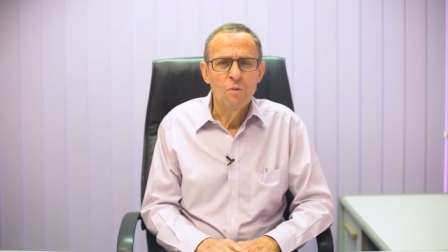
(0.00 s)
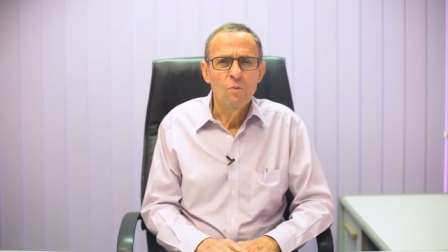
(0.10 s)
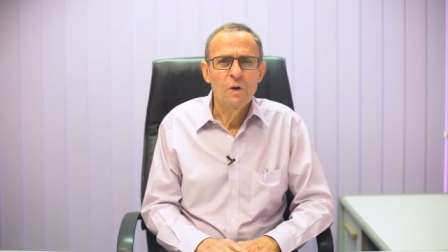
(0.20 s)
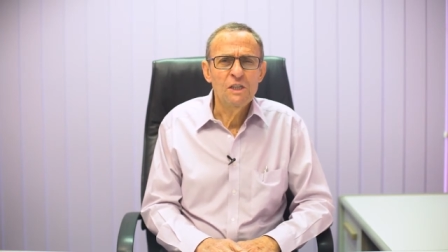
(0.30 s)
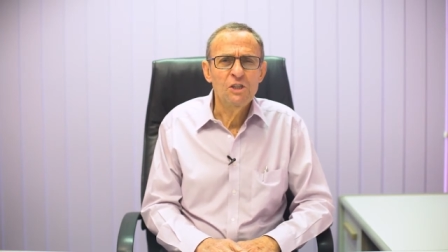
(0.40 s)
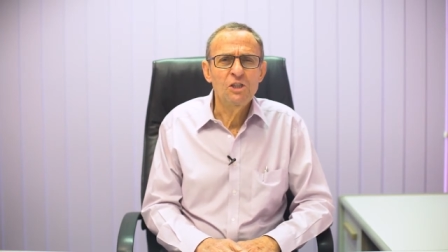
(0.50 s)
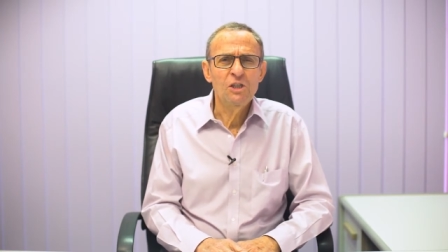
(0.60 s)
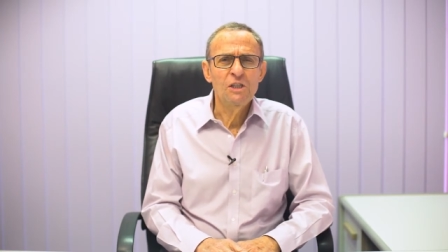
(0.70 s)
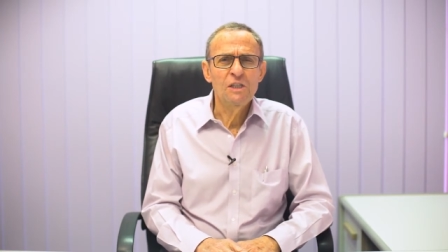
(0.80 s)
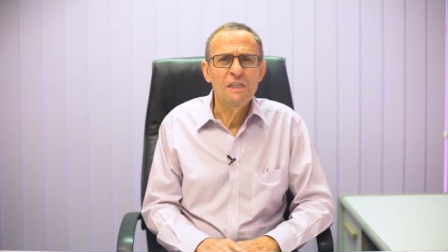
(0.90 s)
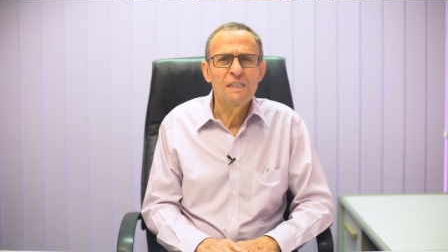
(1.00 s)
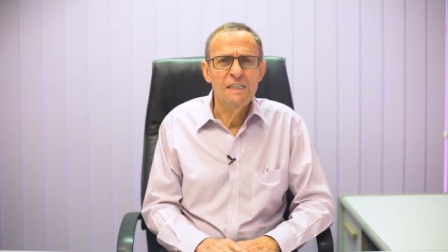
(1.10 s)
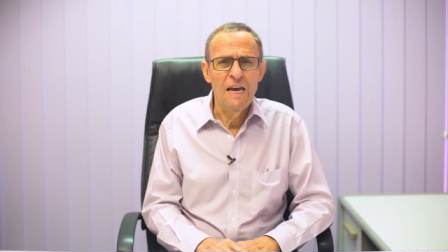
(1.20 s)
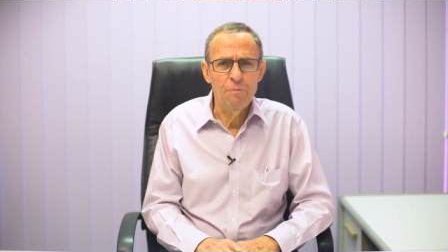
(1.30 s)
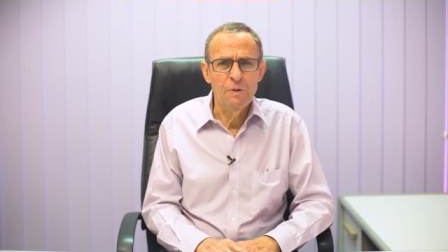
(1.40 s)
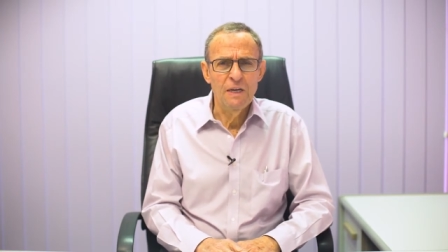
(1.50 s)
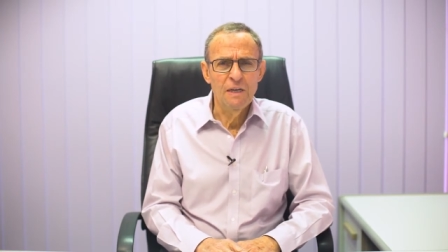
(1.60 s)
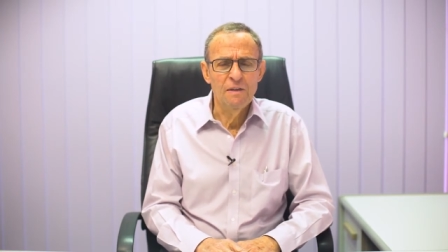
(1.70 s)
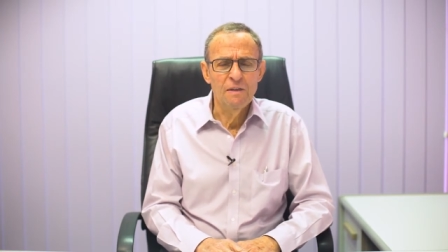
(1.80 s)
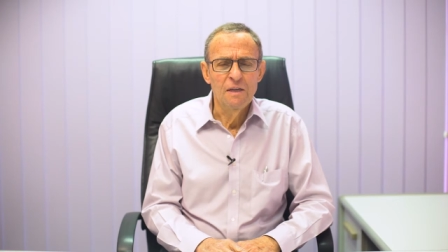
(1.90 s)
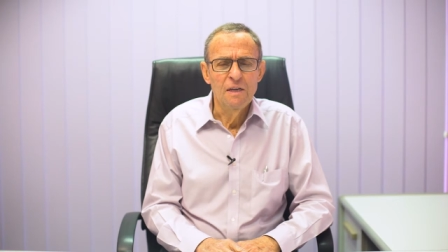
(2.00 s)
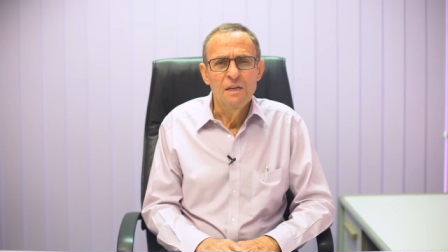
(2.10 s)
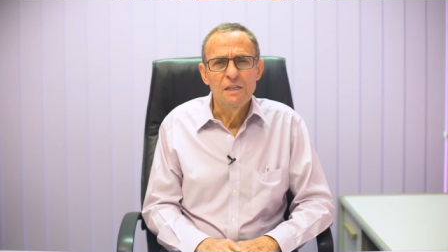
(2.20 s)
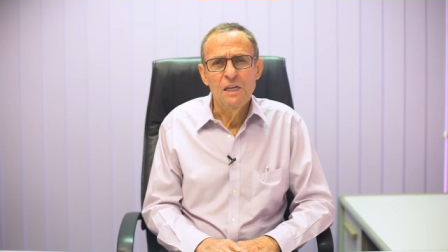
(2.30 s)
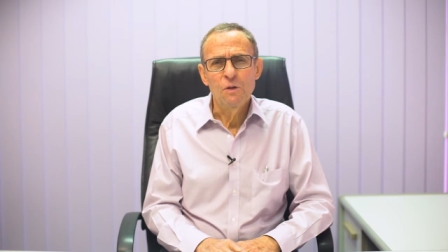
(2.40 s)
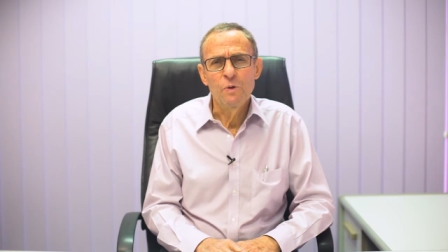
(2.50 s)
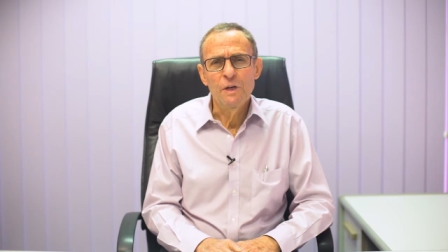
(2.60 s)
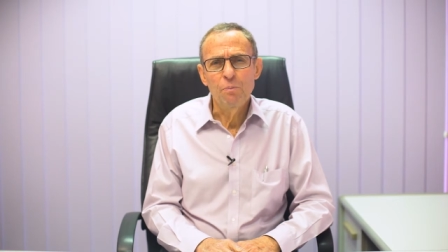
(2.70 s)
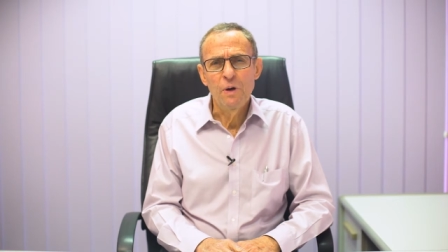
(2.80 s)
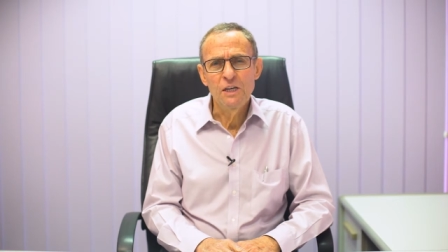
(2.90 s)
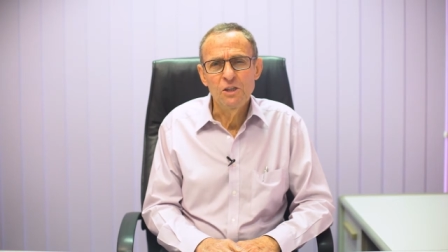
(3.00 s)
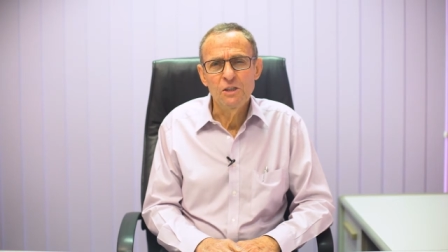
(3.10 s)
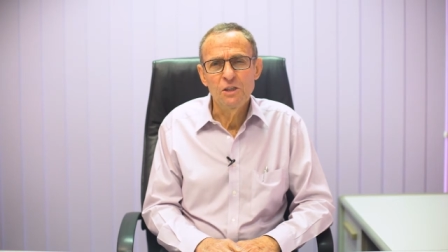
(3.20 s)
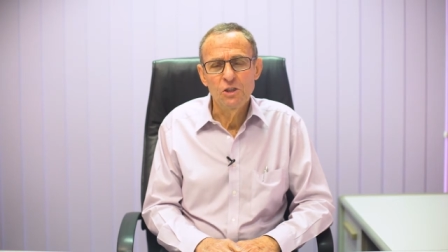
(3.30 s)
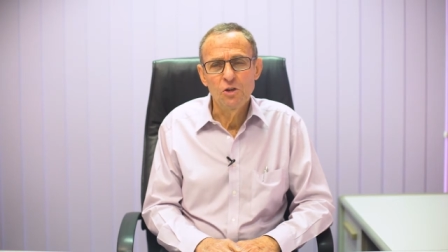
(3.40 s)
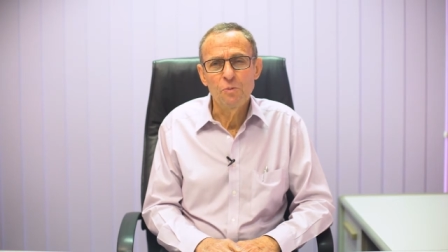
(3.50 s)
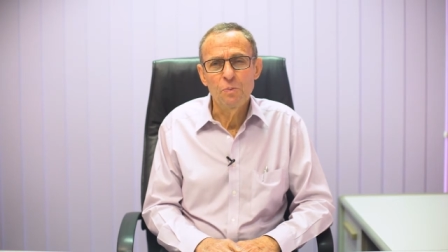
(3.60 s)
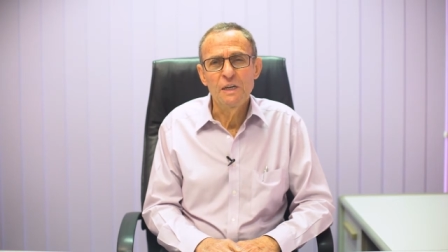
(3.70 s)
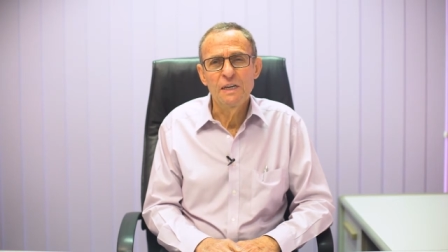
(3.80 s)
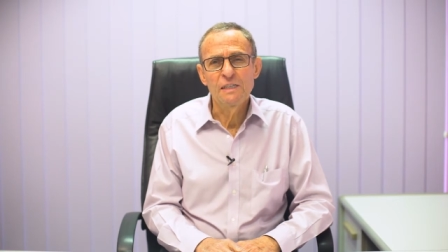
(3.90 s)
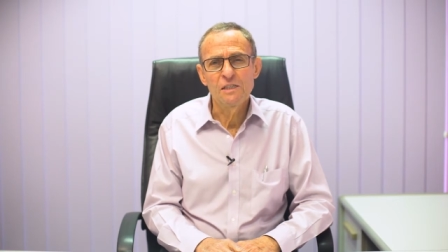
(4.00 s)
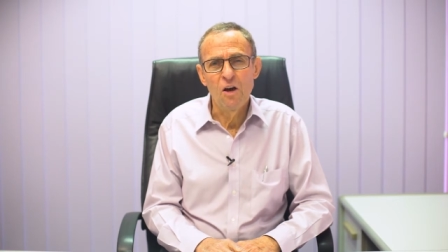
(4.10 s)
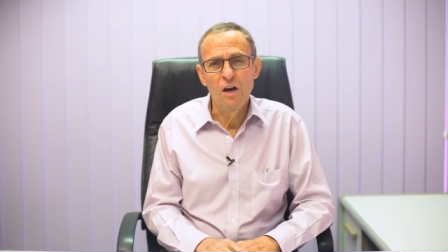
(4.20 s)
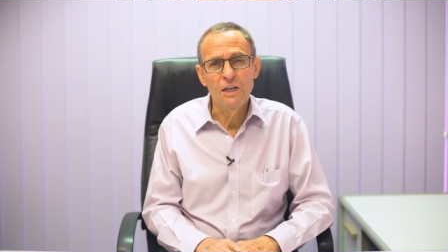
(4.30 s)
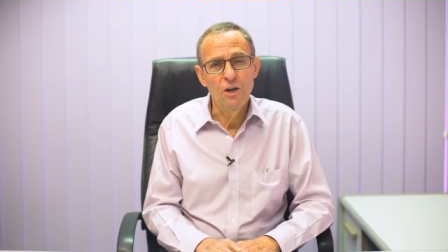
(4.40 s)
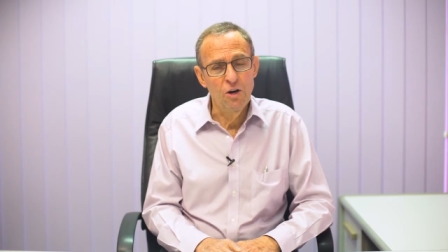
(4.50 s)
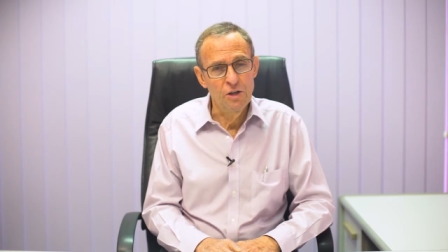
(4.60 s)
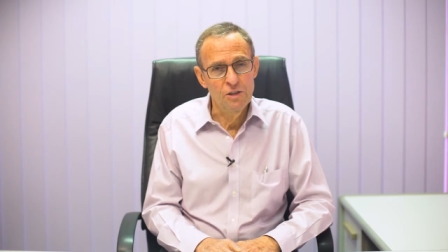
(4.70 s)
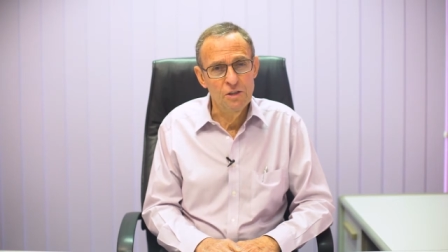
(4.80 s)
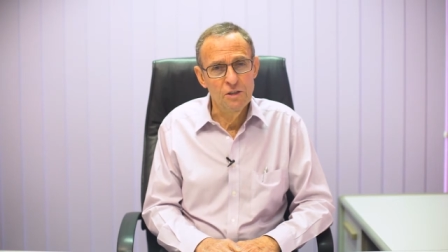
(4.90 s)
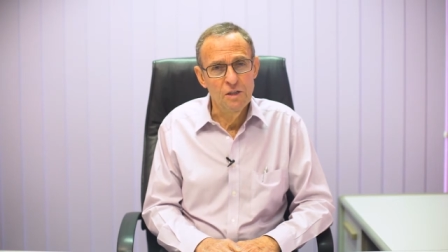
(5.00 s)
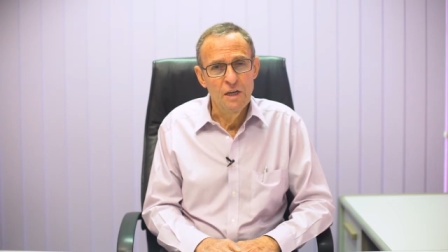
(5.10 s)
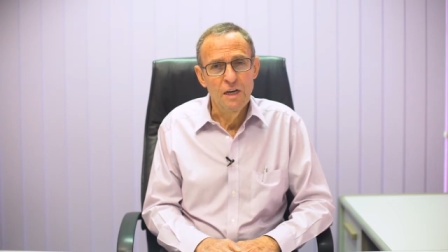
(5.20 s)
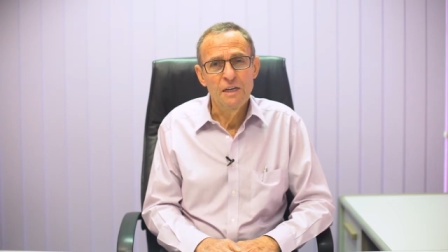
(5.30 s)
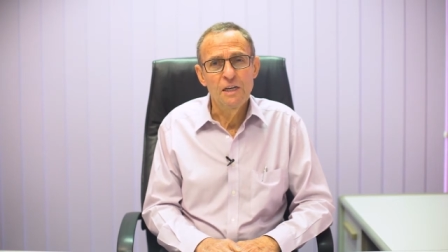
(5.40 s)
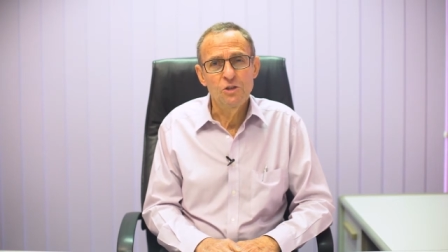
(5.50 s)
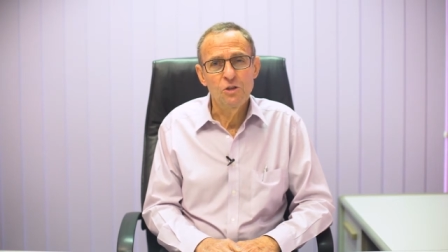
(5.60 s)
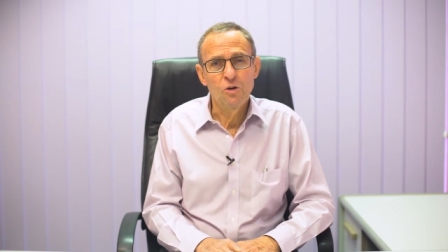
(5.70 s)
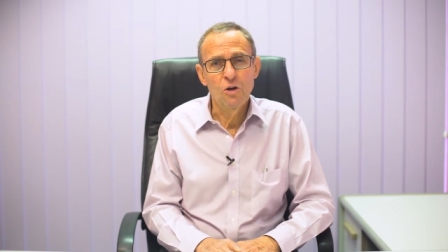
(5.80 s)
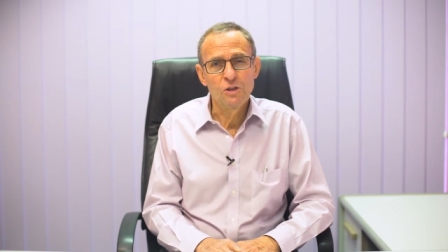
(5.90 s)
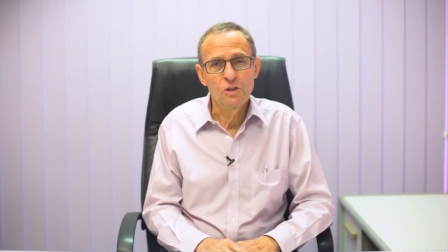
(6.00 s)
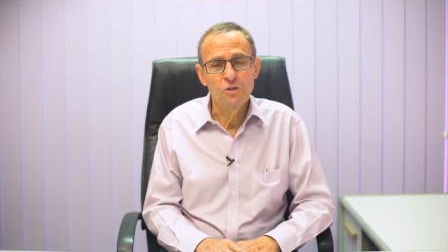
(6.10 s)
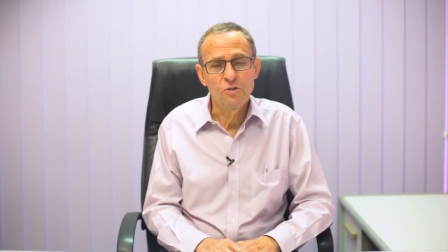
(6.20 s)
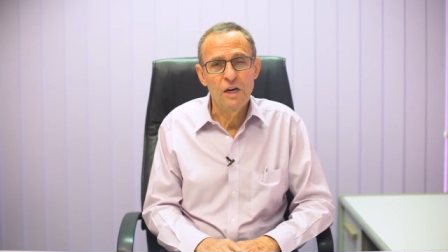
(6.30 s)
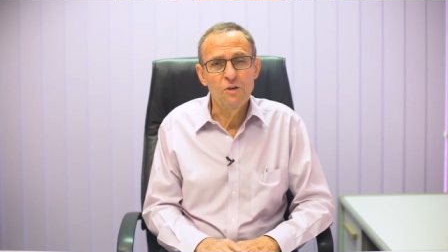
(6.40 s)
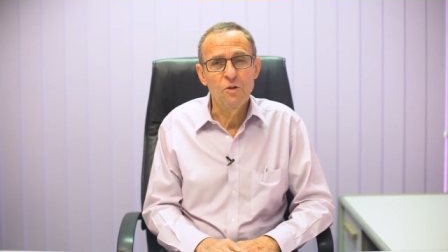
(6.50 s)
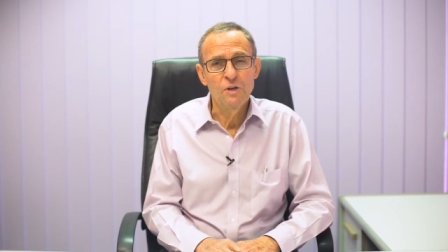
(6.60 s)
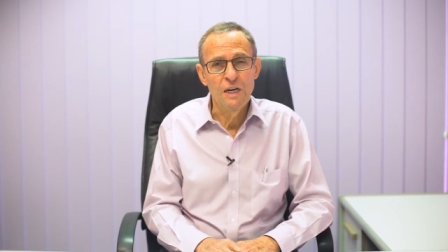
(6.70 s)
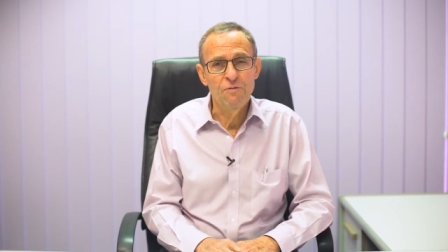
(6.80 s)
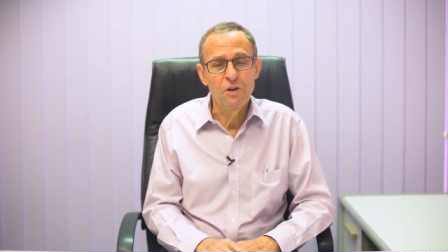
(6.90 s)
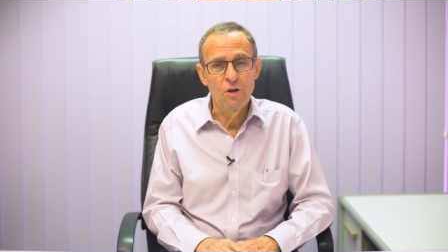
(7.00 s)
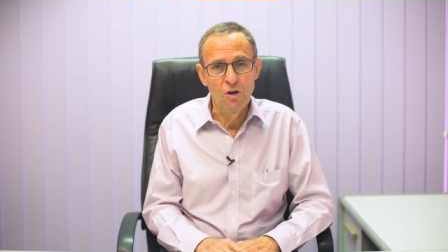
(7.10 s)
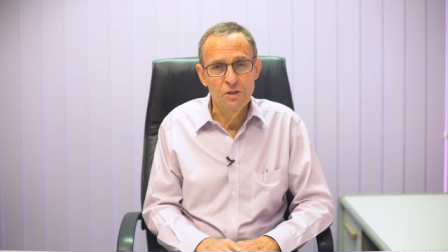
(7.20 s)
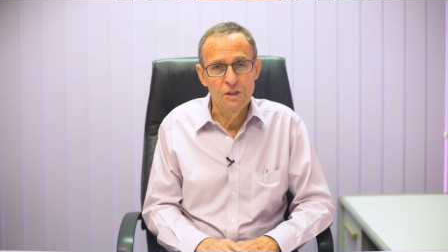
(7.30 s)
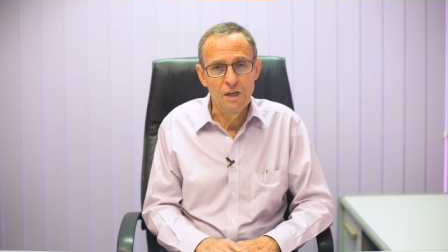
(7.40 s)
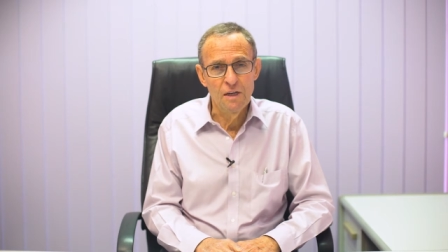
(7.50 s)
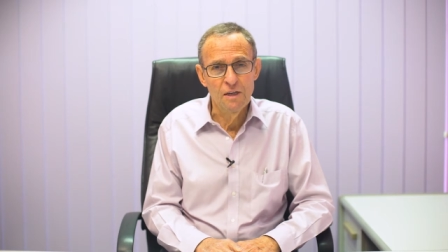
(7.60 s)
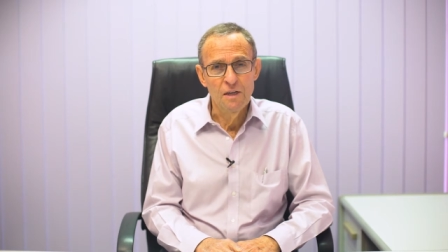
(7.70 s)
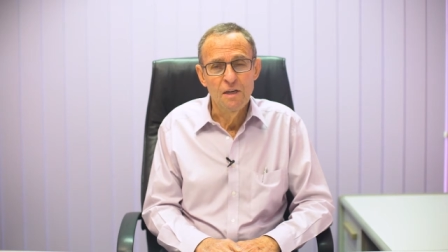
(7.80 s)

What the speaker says: What I suggest is happening is that when a patient is not being entirely honest and has to concentrate on every answer,